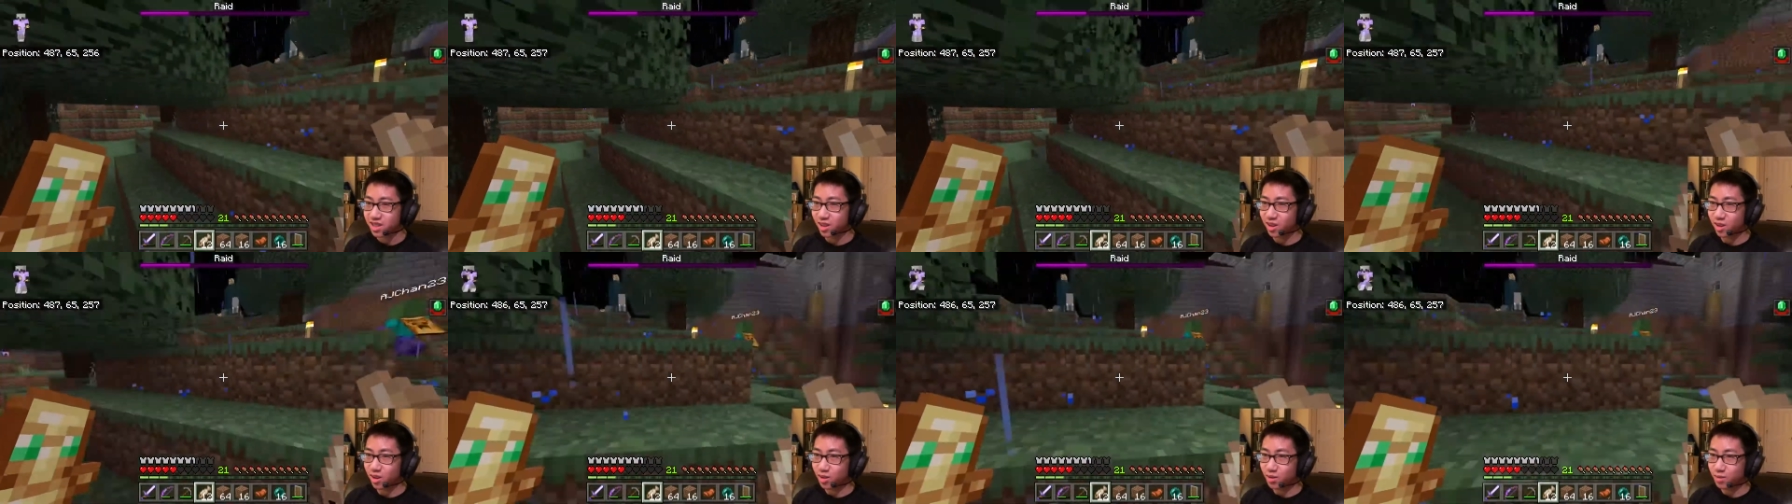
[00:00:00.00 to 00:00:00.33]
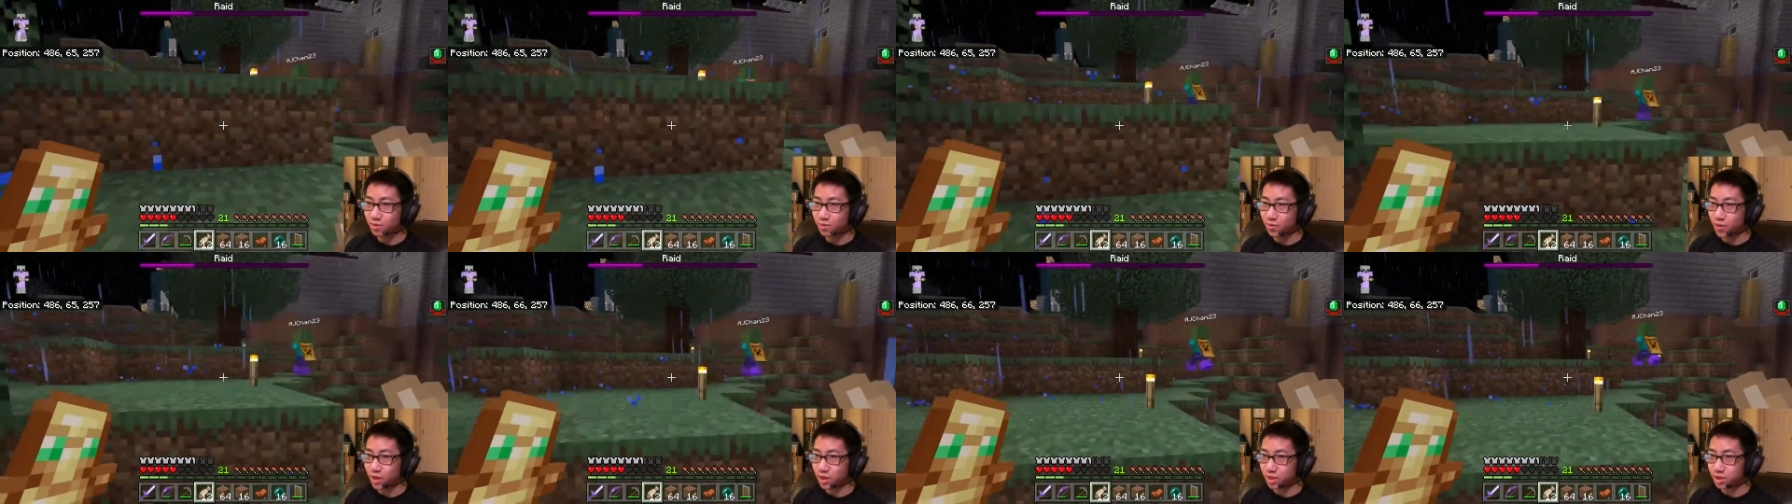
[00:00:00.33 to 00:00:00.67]

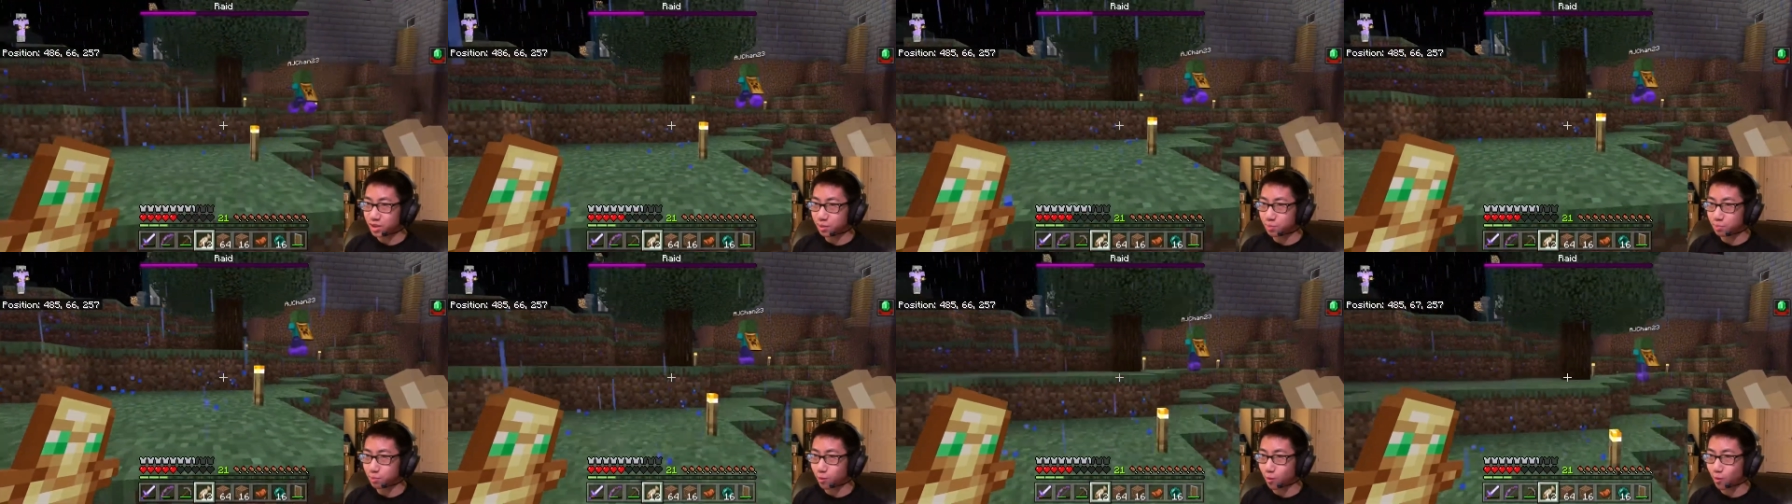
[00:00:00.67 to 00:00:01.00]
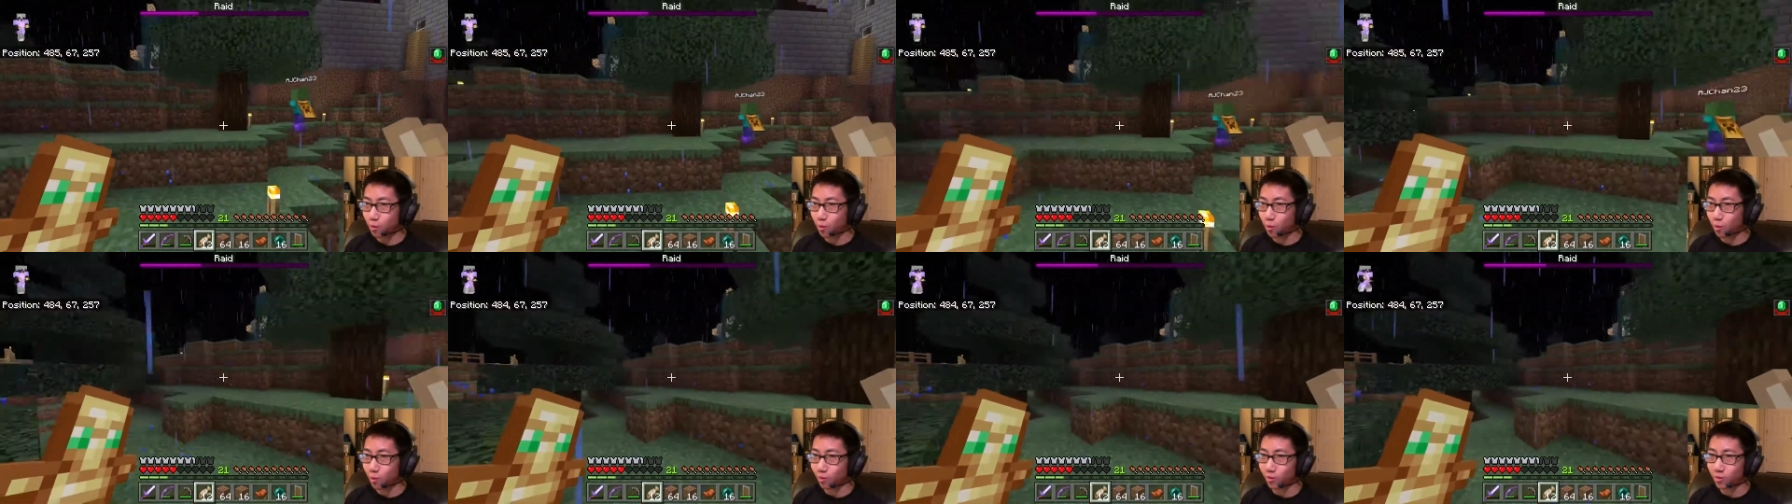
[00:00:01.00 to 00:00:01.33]
Invade the
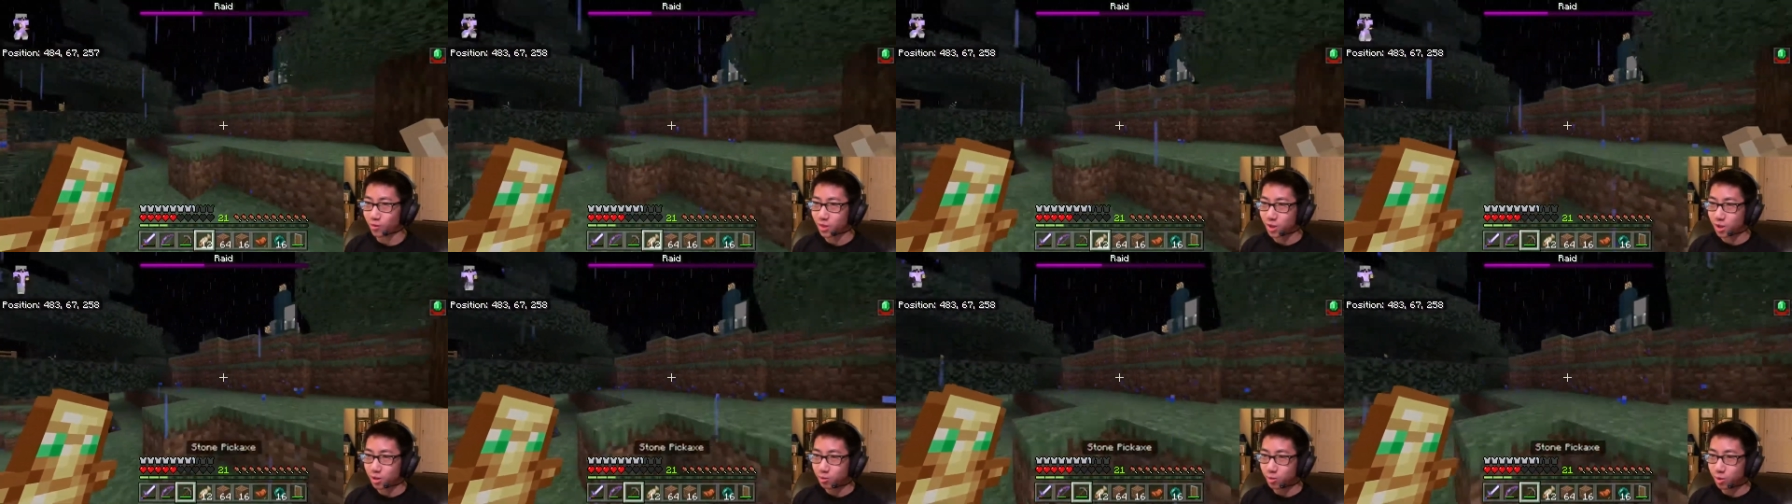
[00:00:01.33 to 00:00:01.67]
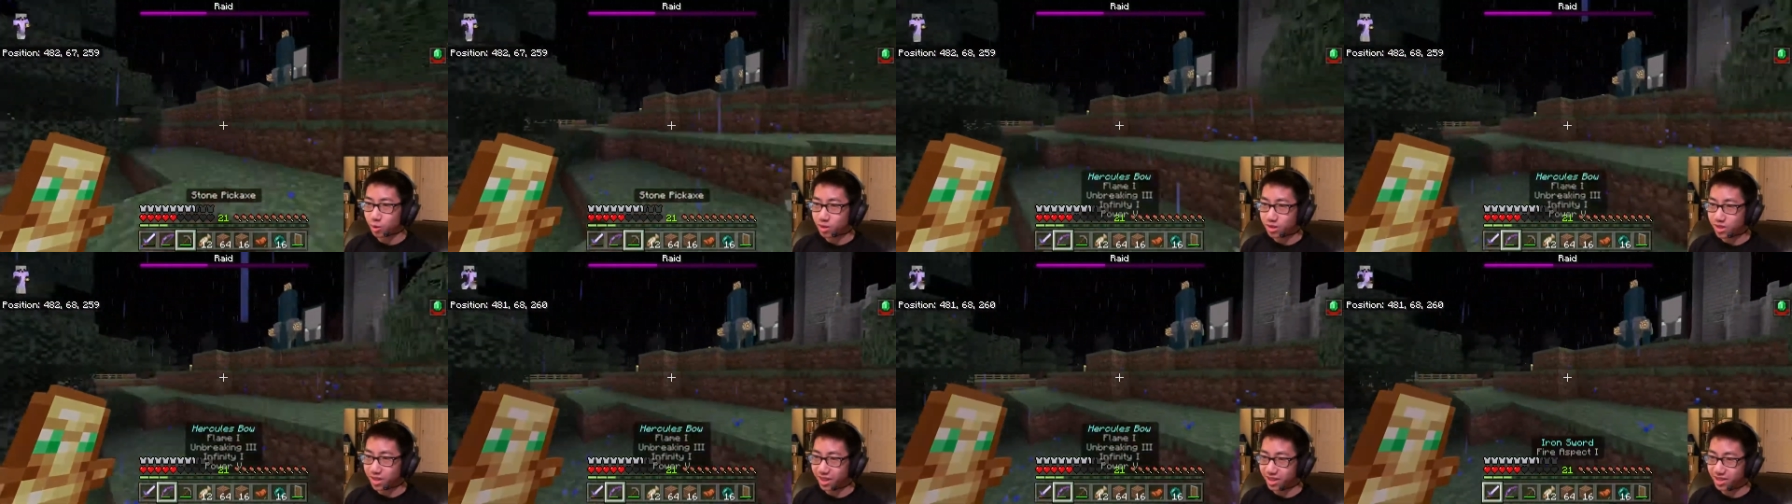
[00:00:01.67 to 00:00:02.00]
pool.
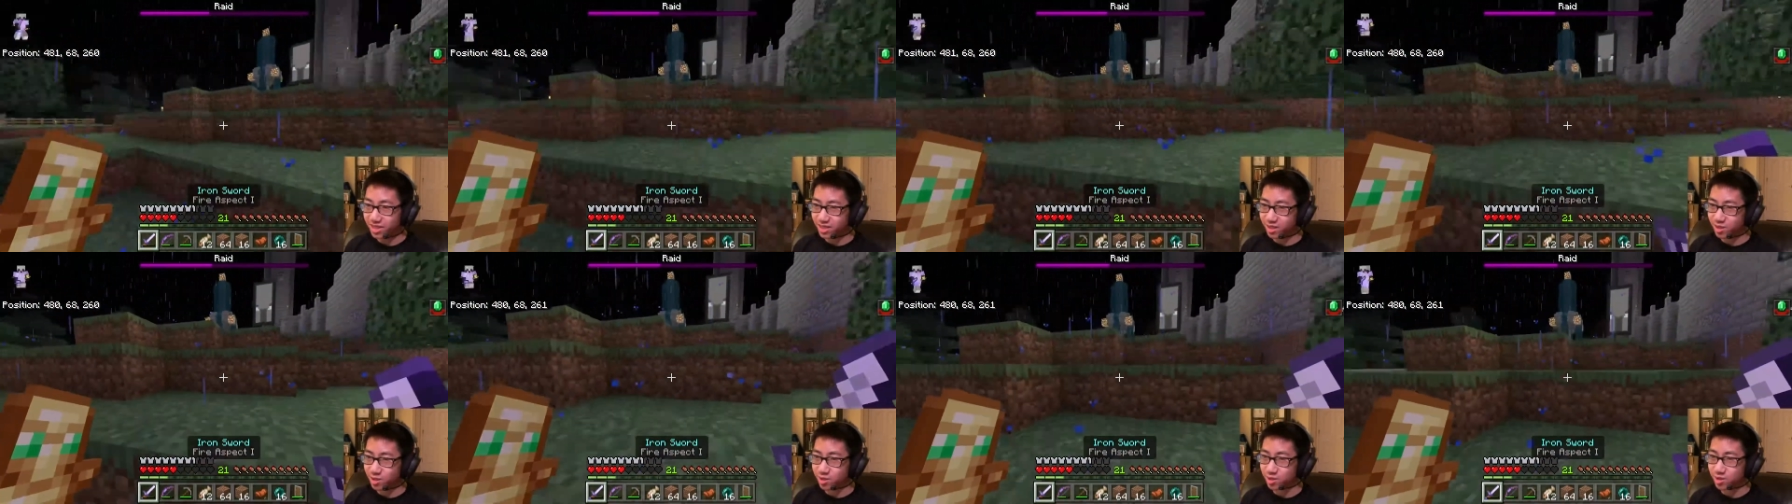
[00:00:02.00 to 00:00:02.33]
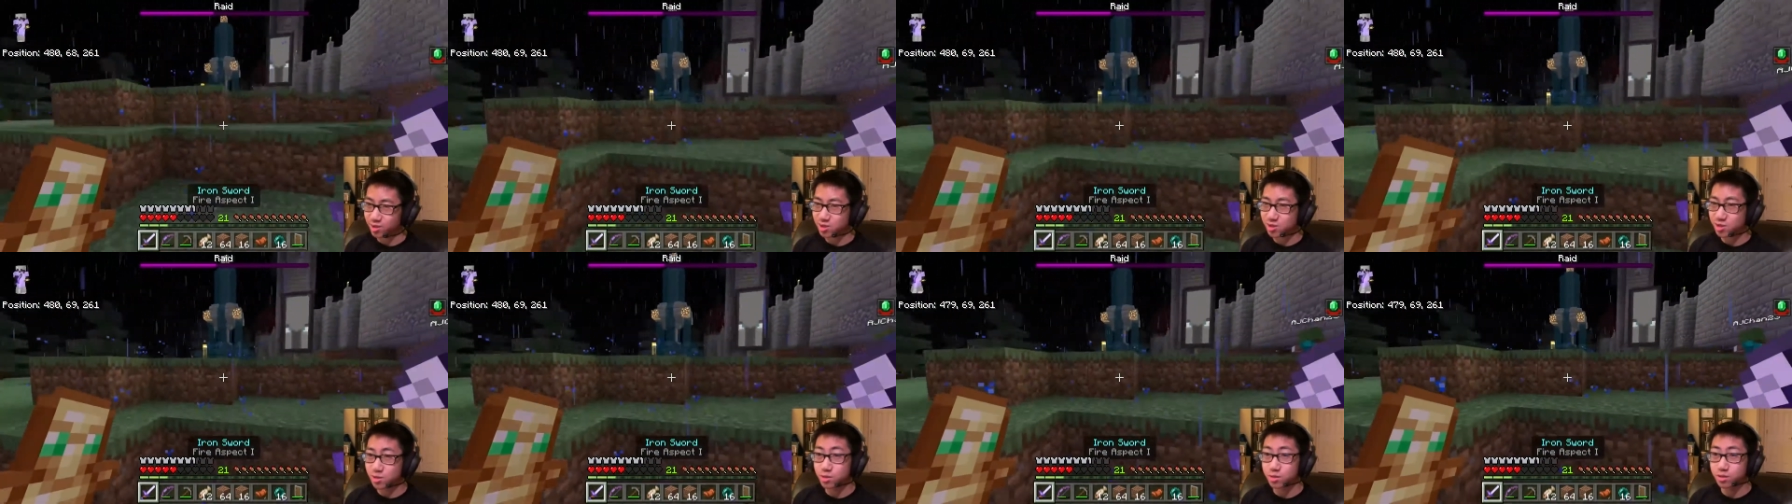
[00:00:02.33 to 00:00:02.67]
We'll get there
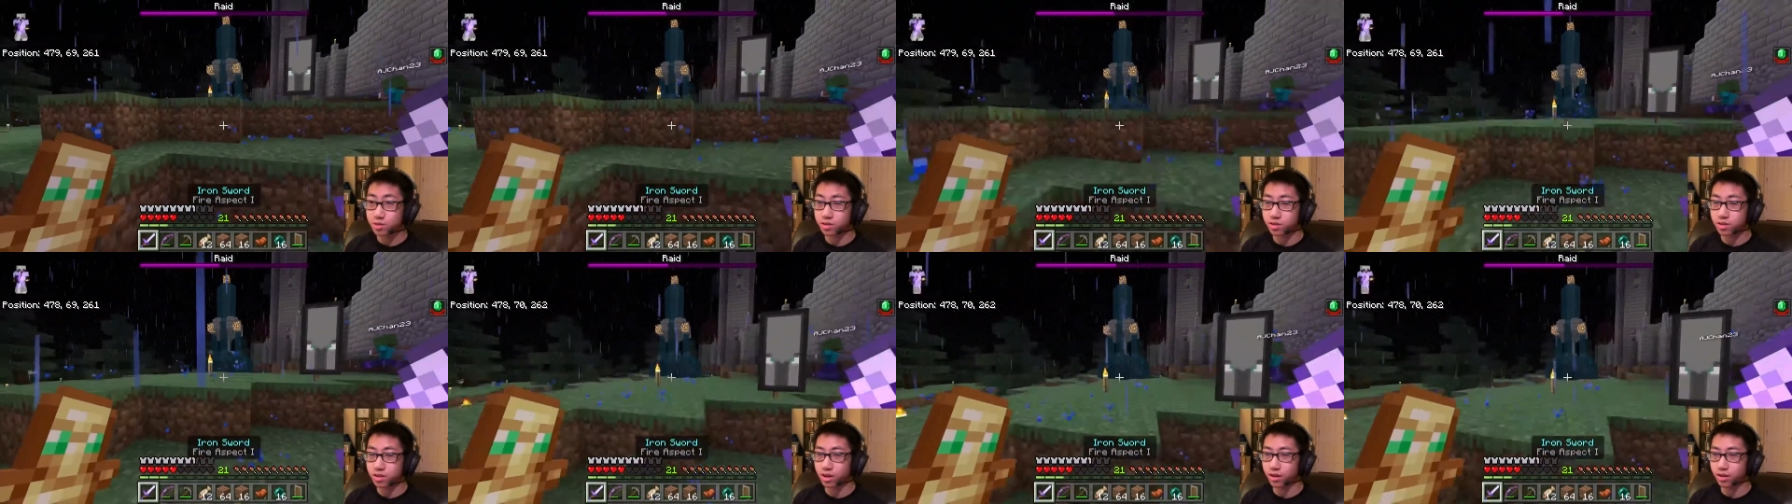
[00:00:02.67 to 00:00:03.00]
soon enough.